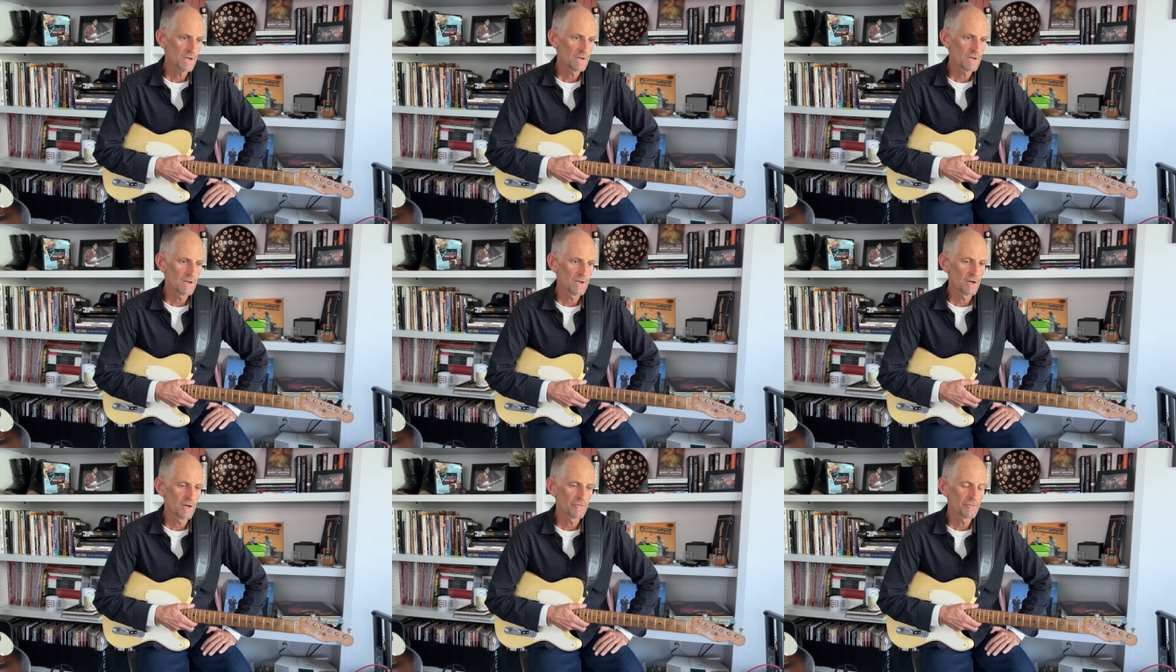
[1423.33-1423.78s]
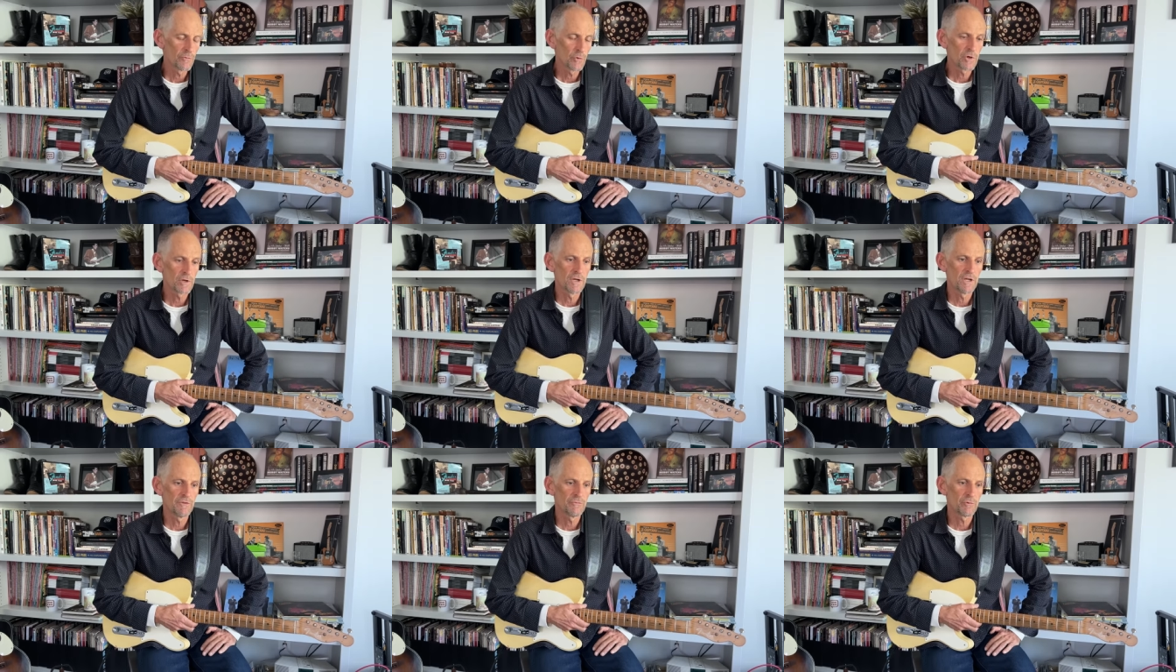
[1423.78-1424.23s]
you know, if
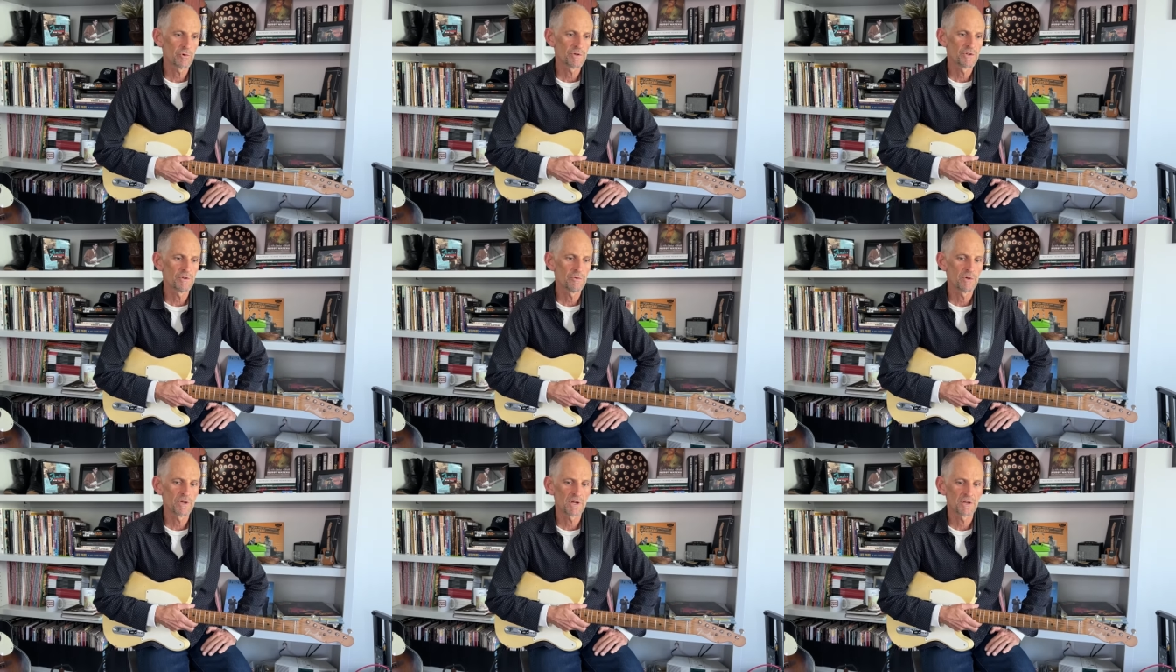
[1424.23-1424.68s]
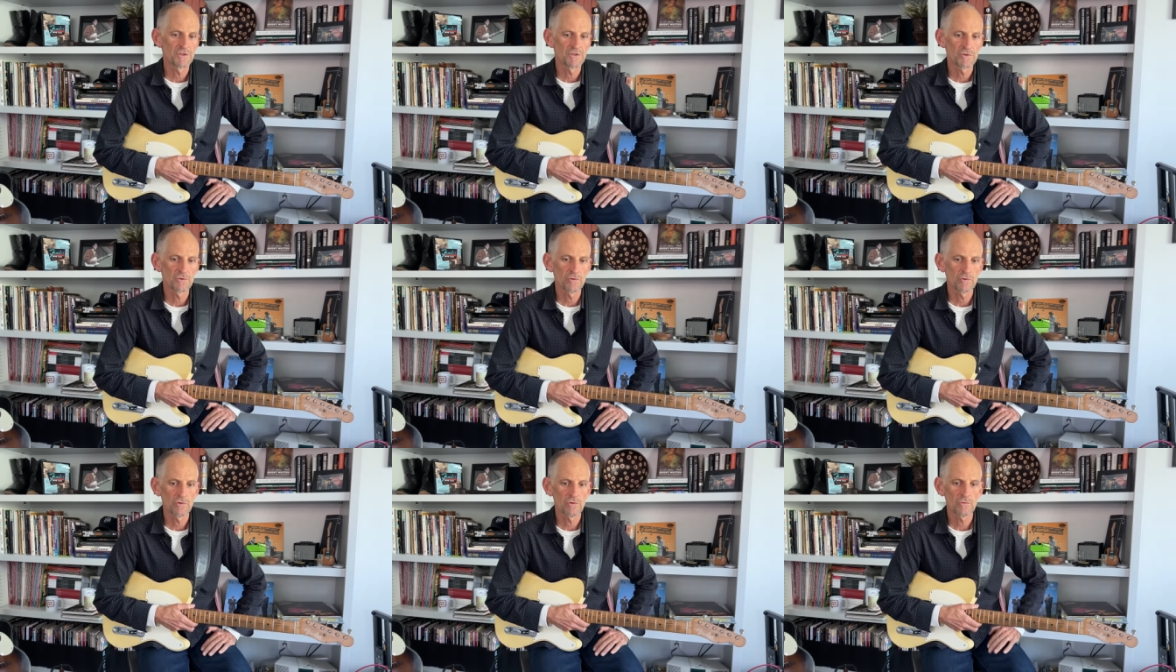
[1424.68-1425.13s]
we're if we're doing a
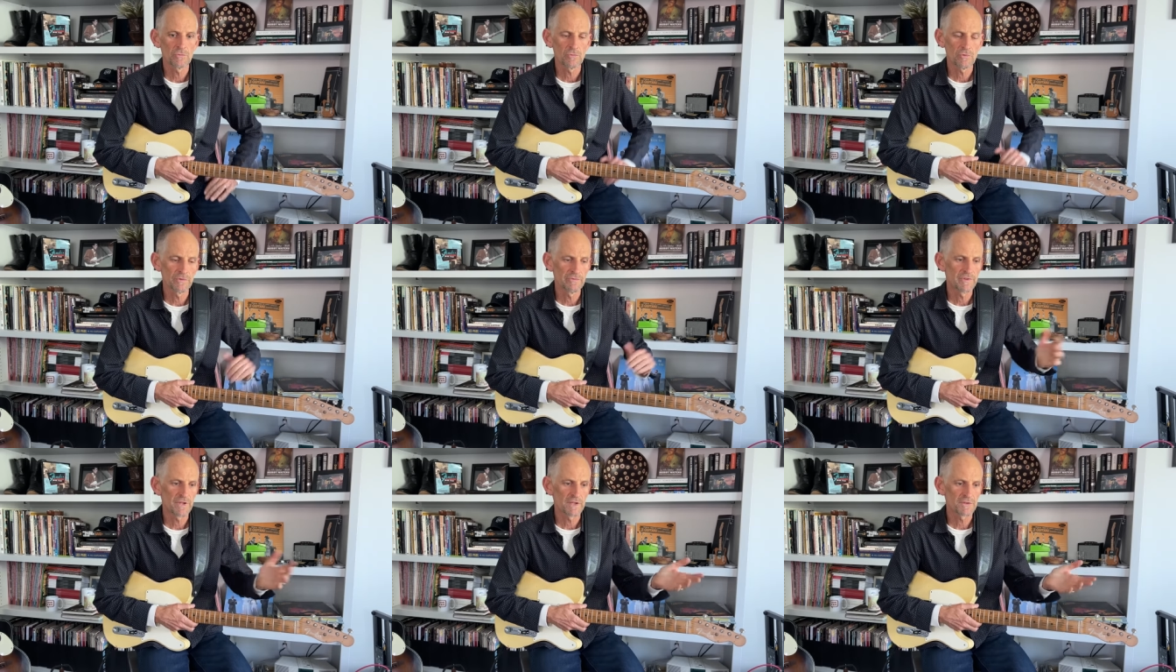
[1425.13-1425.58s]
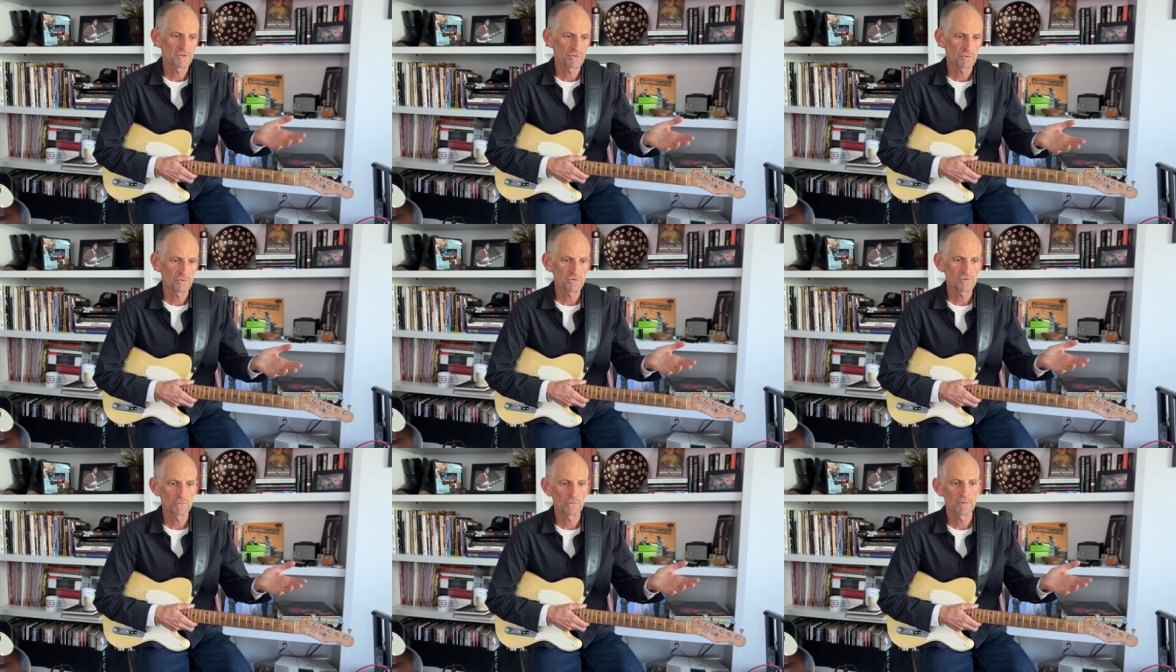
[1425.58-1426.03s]
tour, we've done
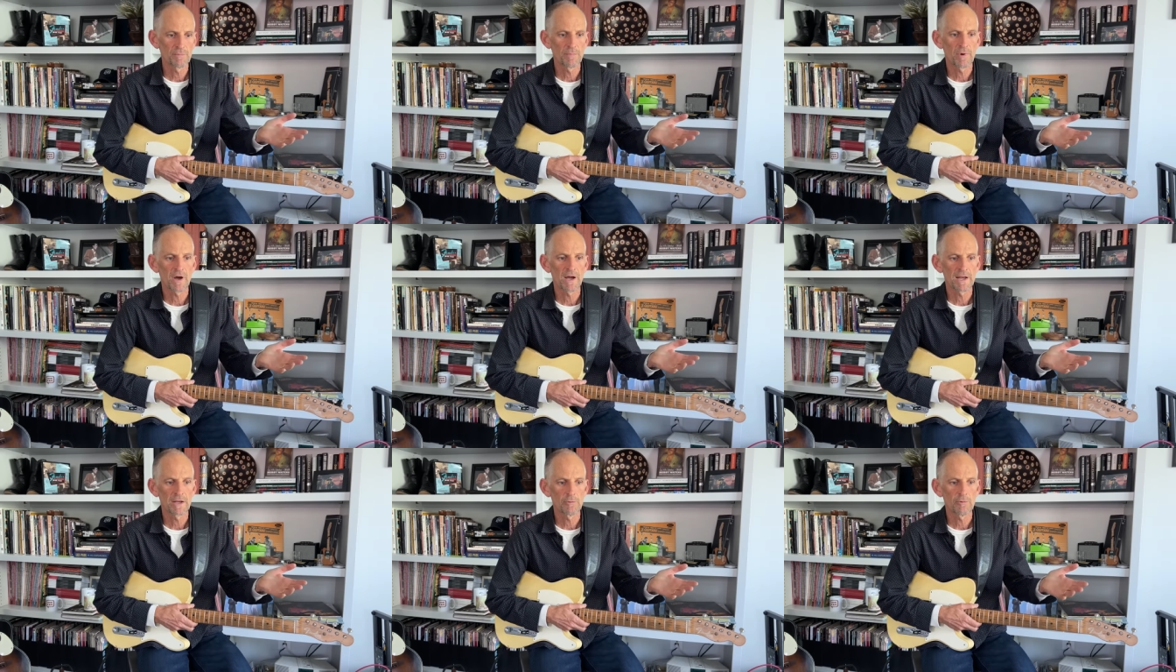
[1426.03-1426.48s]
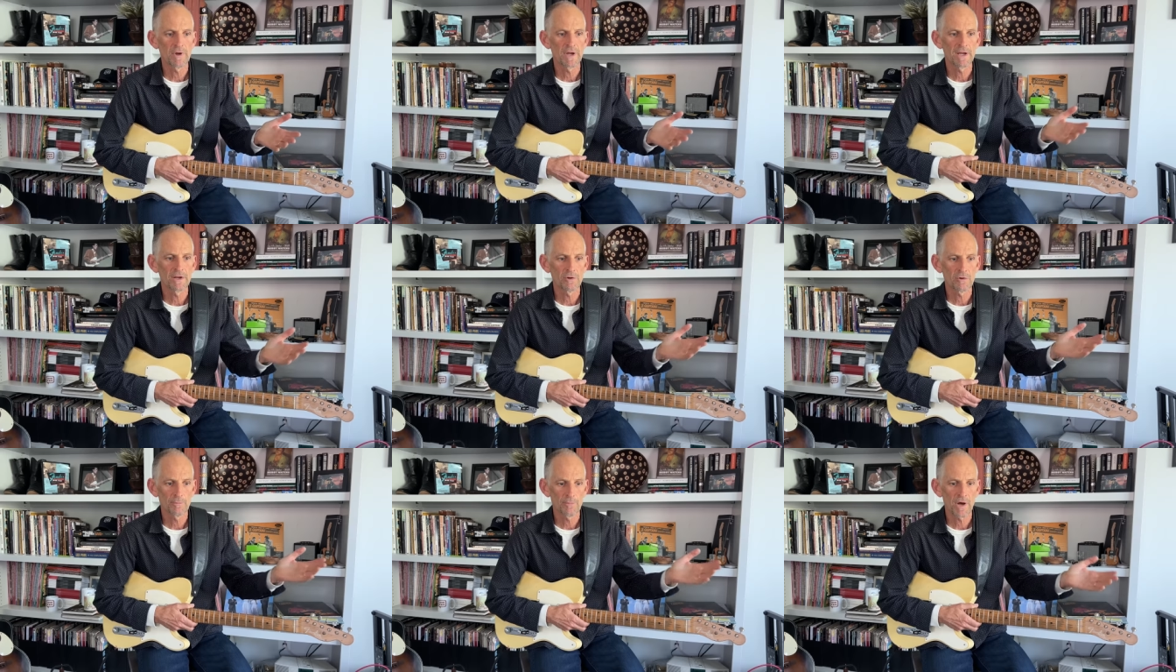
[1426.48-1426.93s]
tours with Bonnie
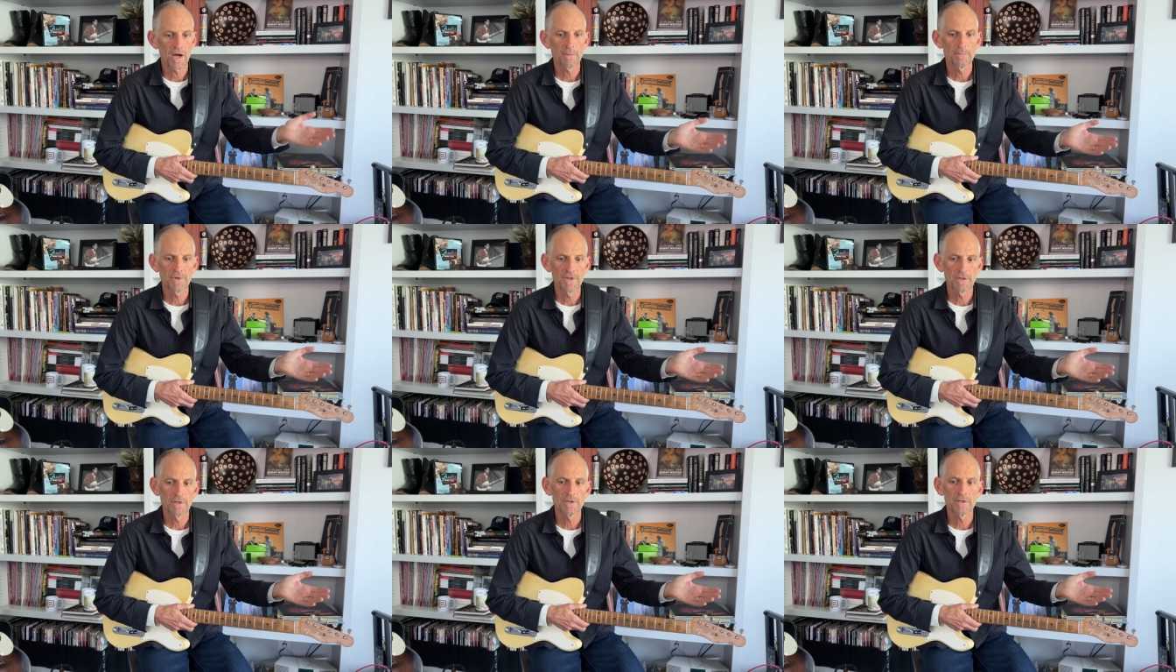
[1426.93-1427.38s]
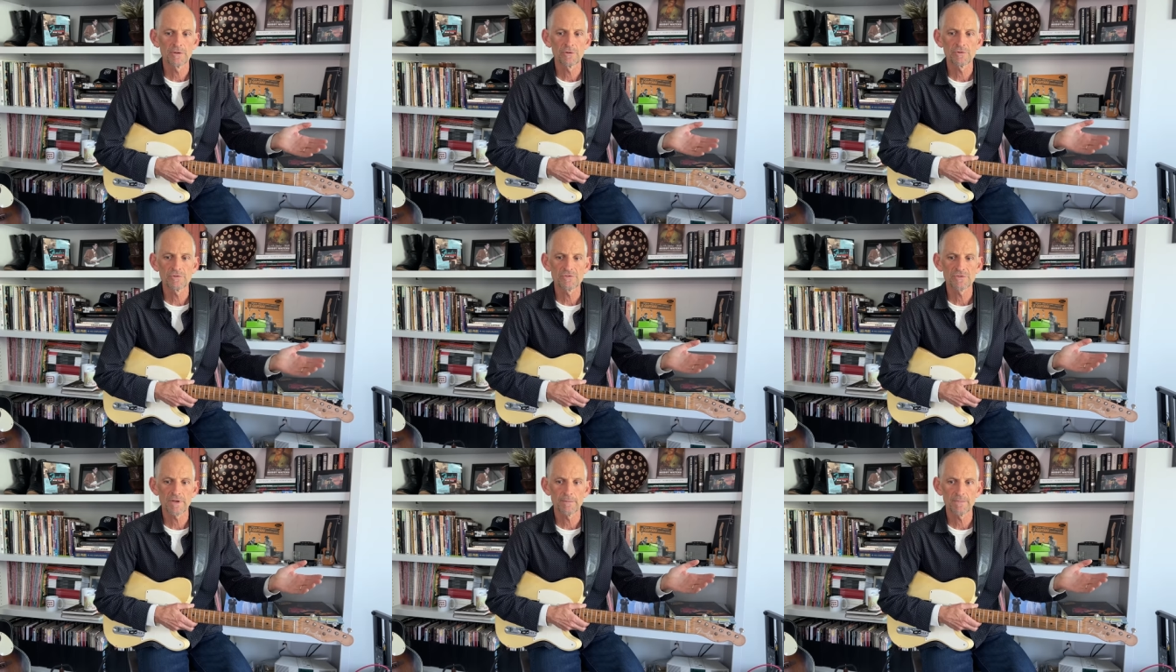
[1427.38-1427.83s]
Raitt or Bob Dylan or
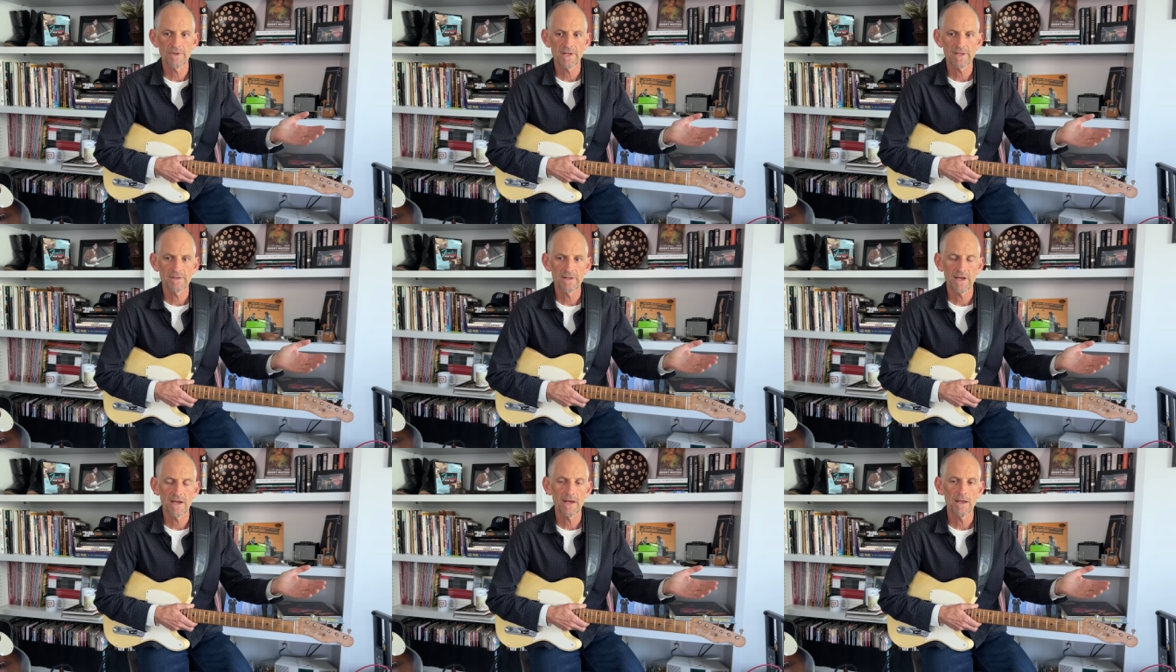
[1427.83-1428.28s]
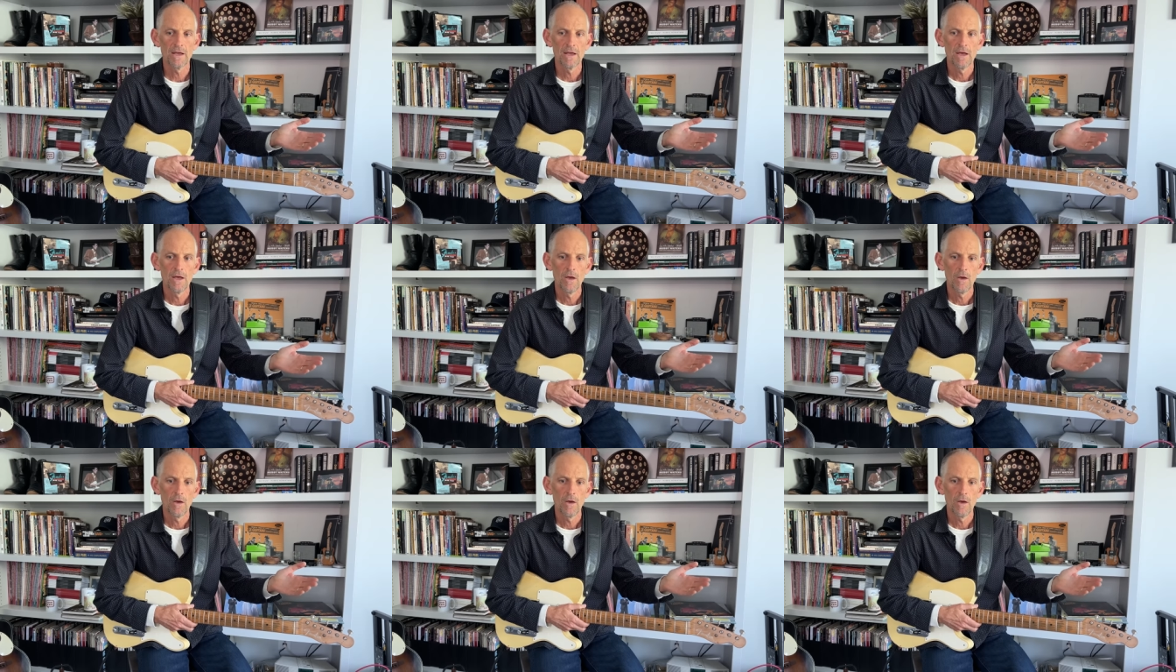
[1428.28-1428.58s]
something like that,